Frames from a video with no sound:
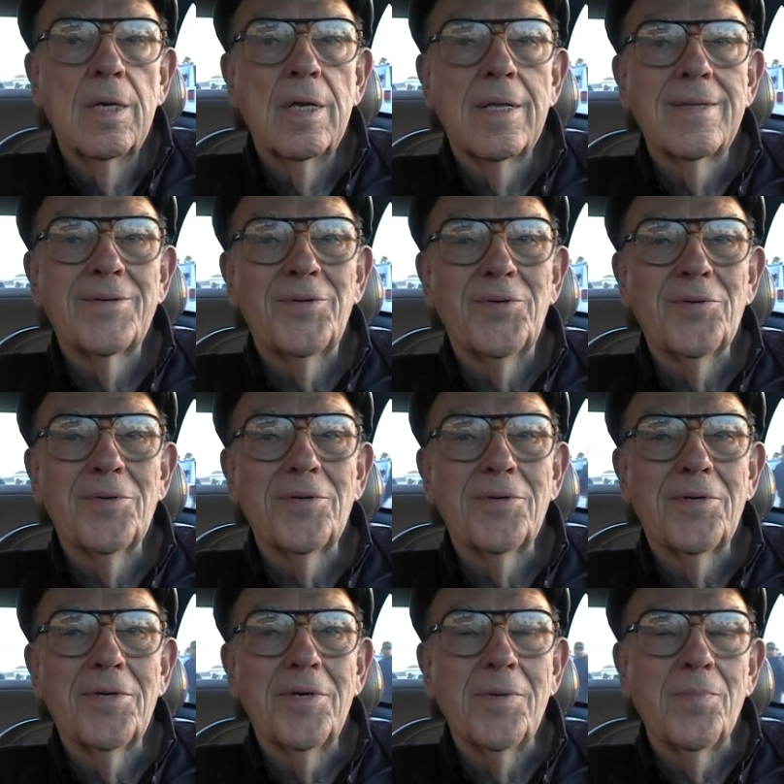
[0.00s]
Another short
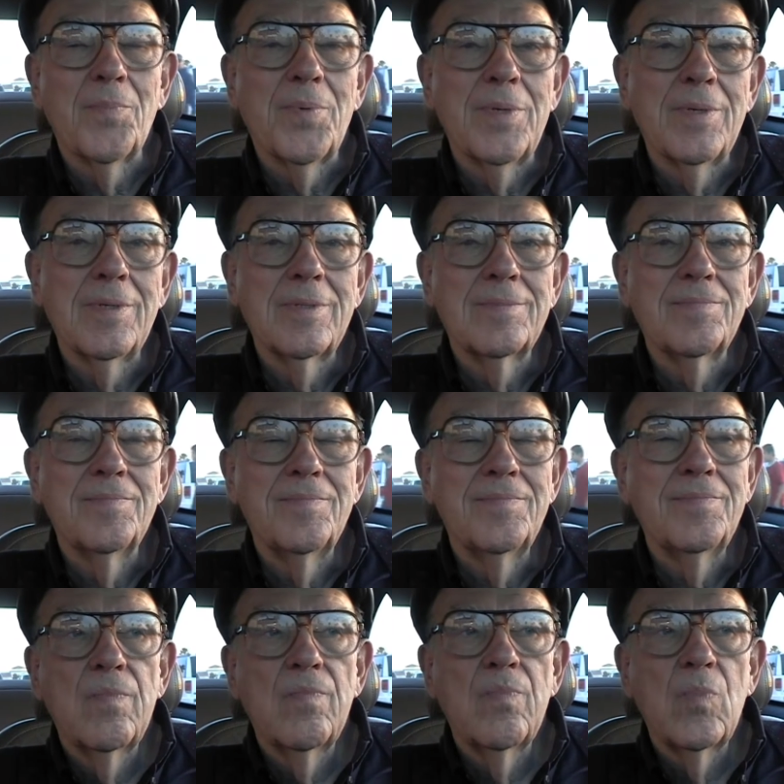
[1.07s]
tape.
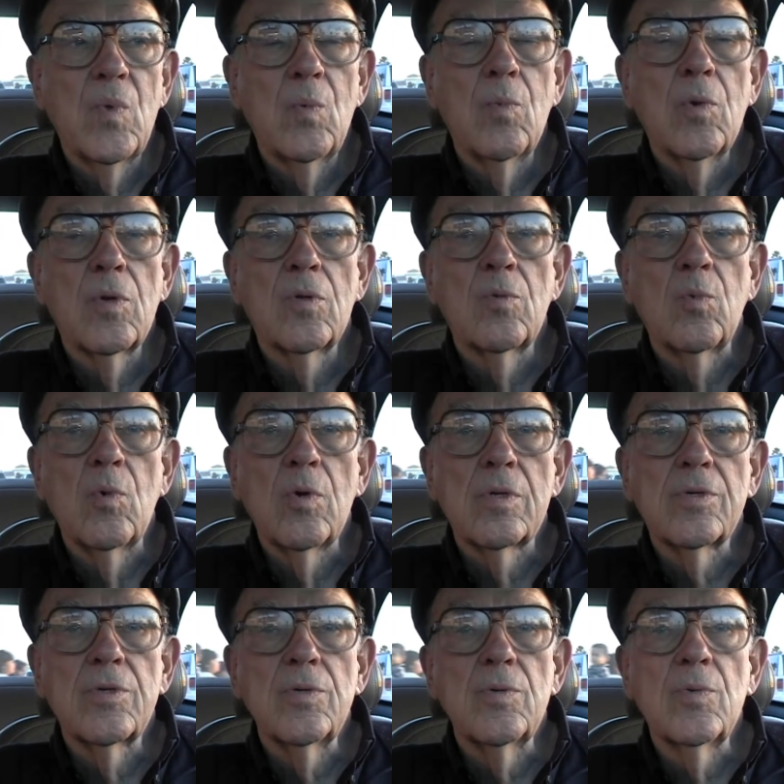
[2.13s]
World War
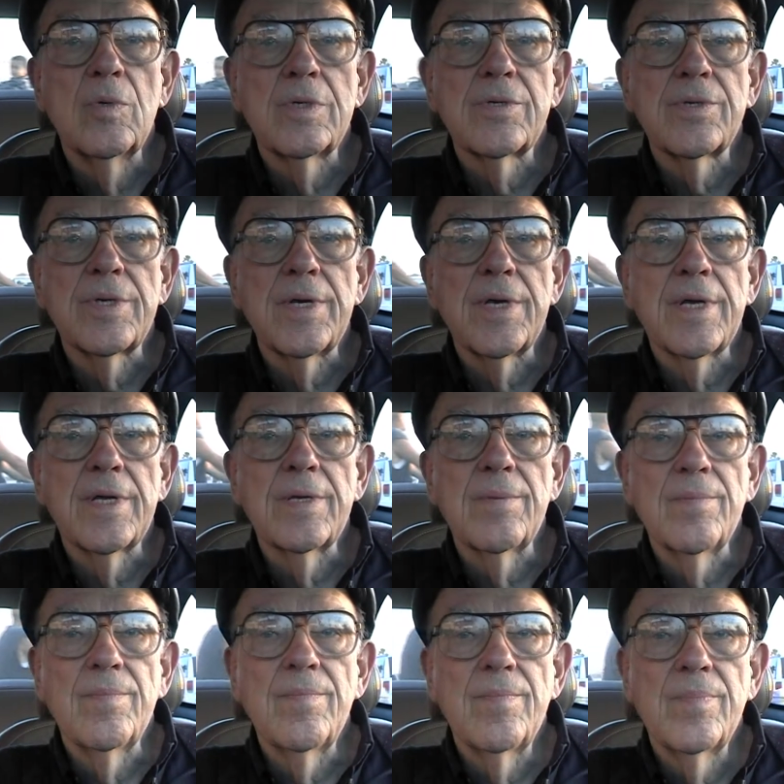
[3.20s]
II once again.
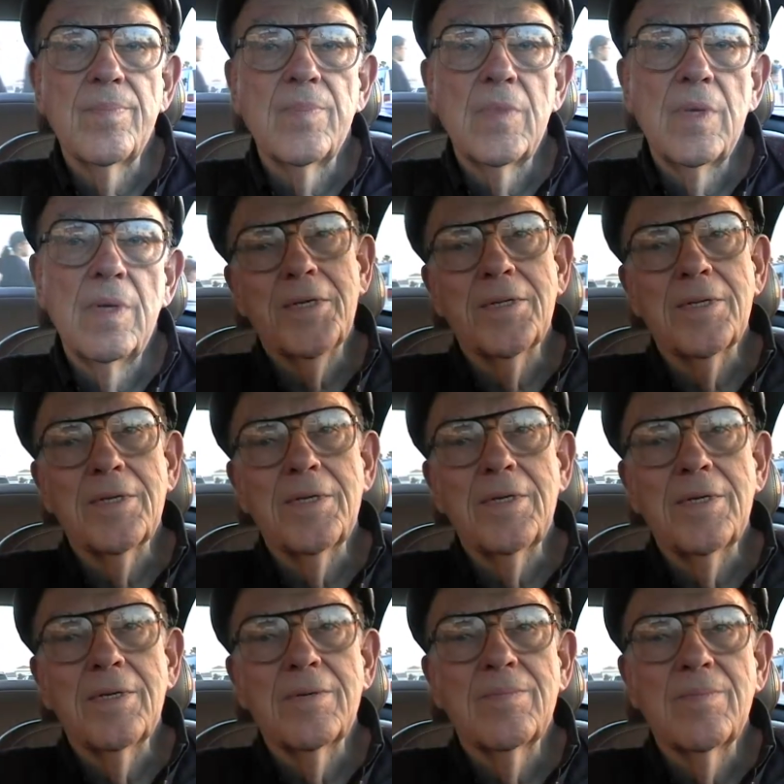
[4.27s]
Italy,